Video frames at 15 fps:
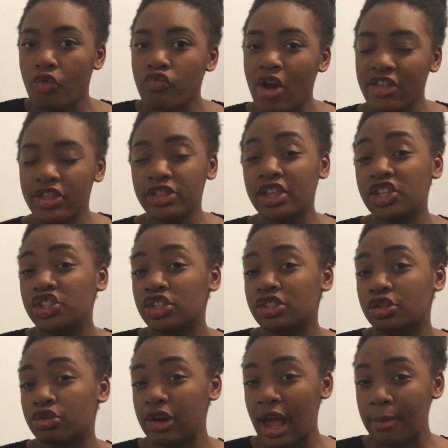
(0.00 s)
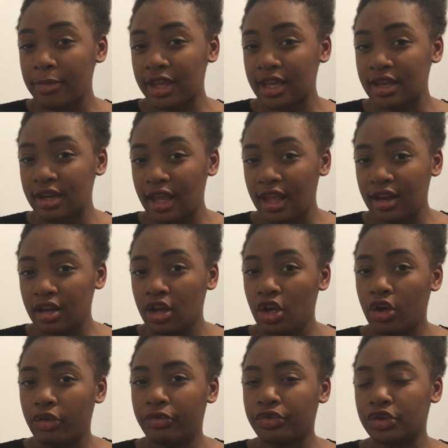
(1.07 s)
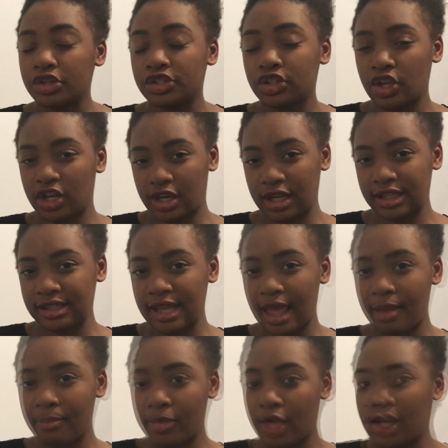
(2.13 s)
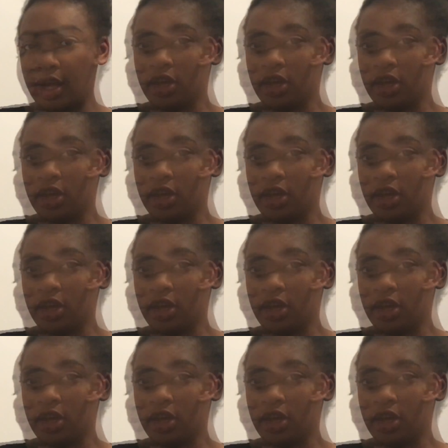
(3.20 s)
rather than just cramming in for a certain exam.